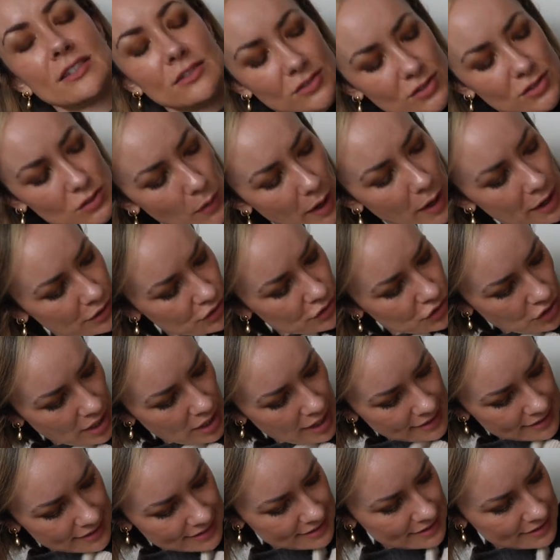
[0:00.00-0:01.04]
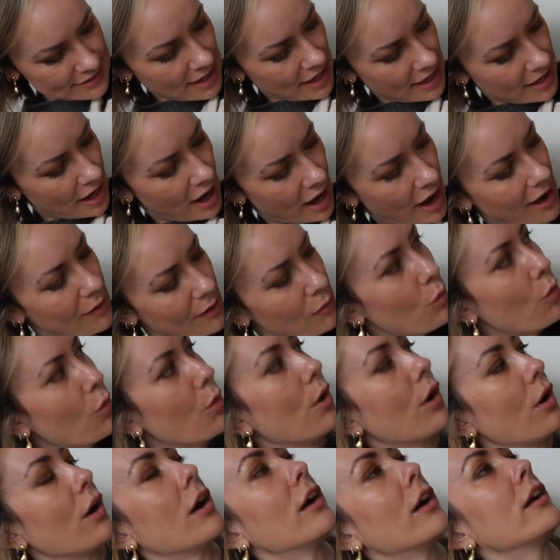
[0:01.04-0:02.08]
sweater dress that I
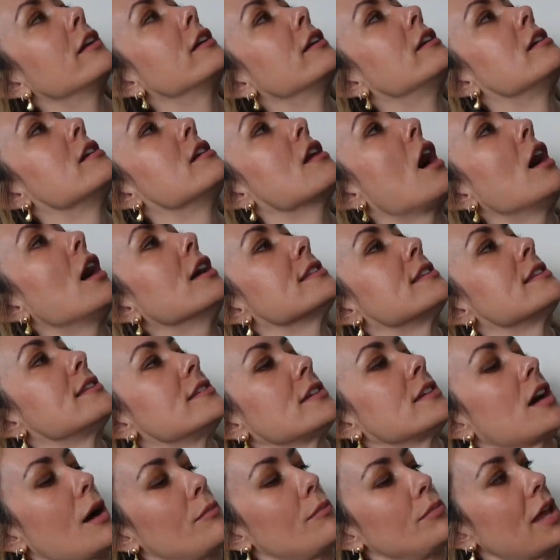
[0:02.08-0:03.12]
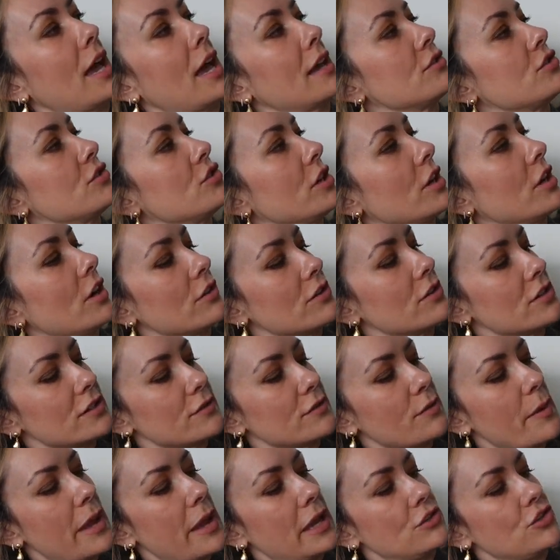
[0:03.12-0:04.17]
wore nonstop last year. This is
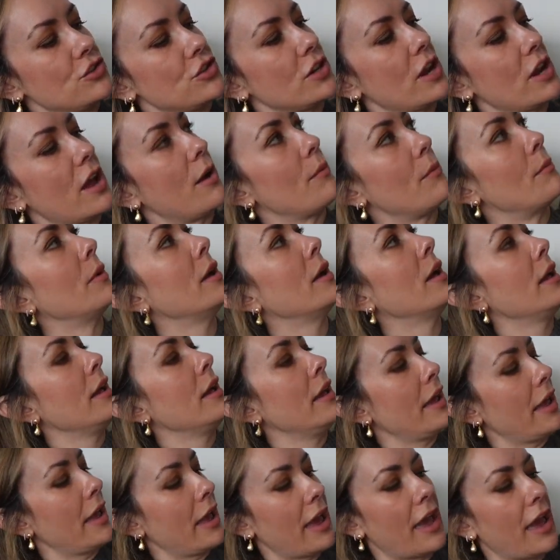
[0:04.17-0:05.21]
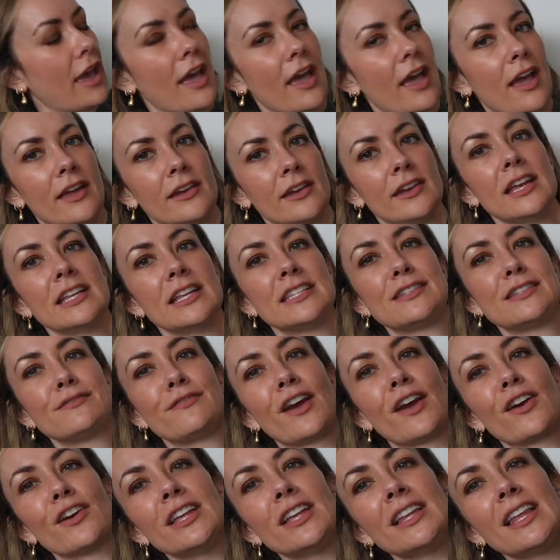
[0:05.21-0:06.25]
from H&M, and it's
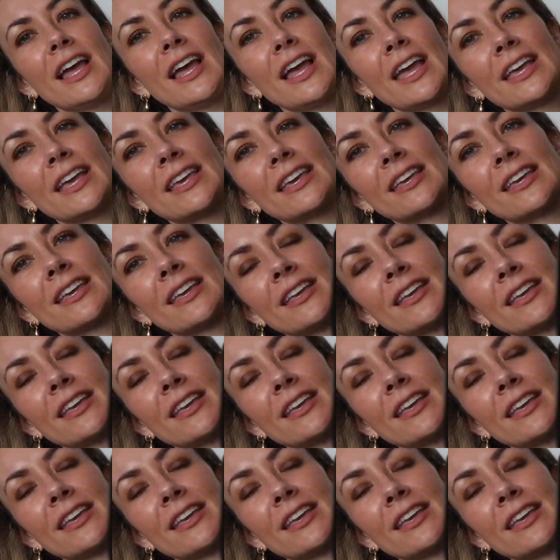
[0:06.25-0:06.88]
very like